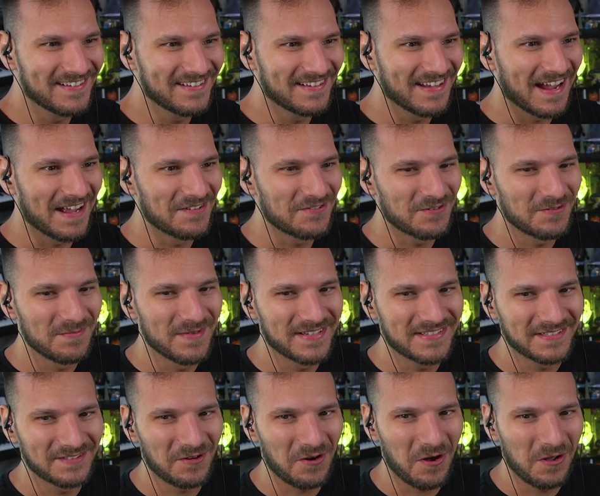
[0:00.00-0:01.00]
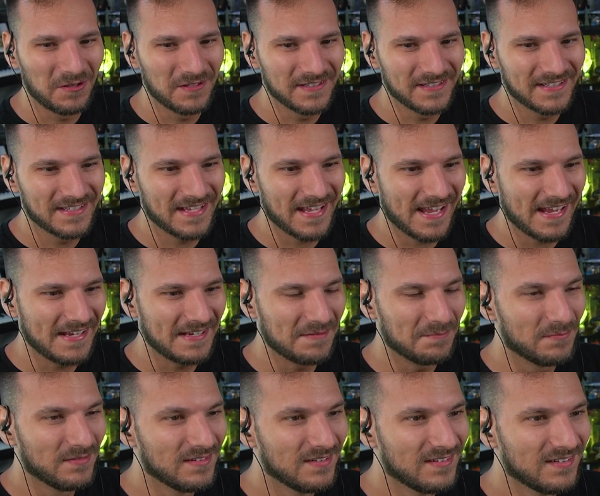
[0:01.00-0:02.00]
Catra makes it all a
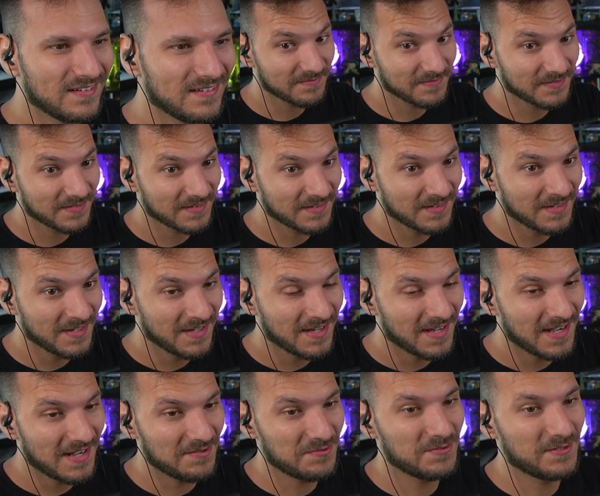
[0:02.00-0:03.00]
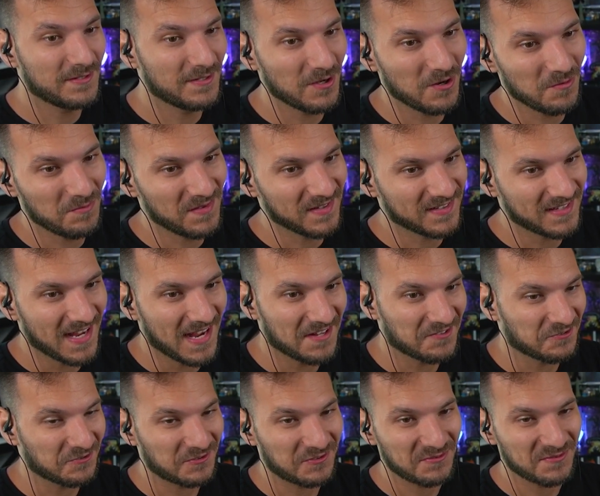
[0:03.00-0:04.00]
game. I really hope that
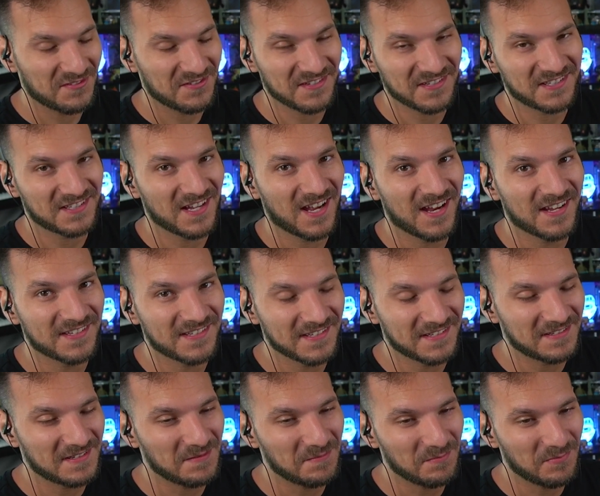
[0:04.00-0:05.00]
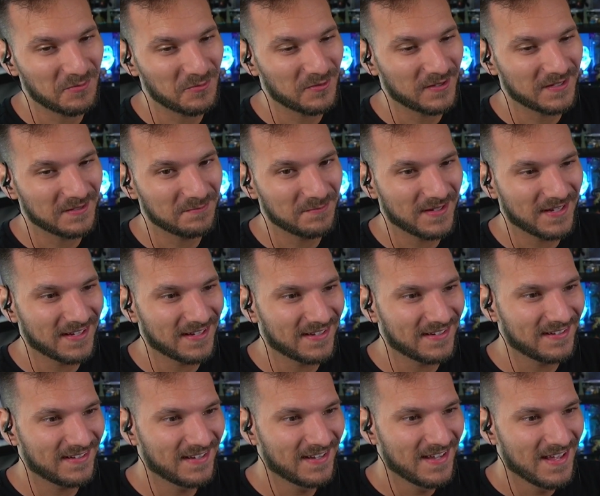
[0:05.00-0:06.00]
Catra switches sides at some point,
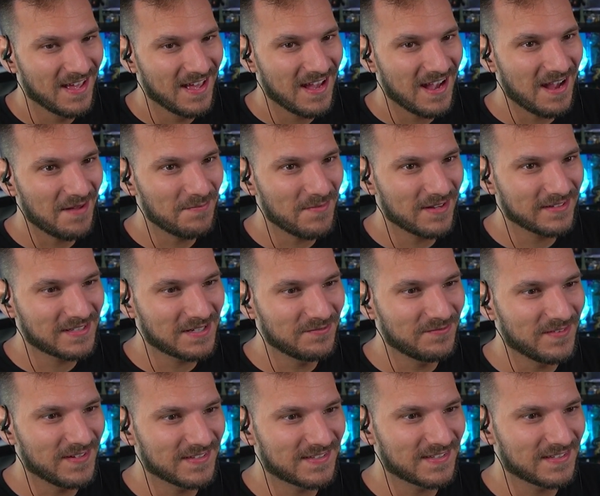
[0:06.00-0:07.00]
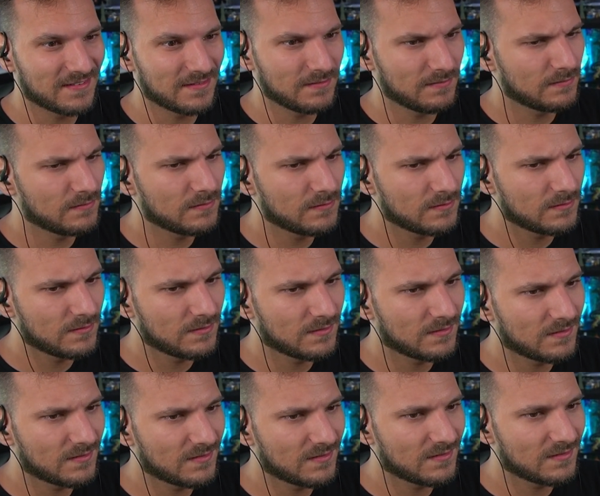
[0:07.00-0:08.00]
man. Can I'm not convinced. Anything you want,
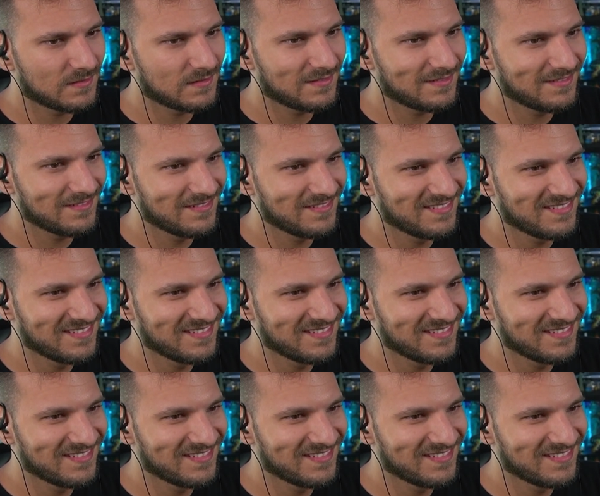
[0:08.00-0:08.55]
like a cannon?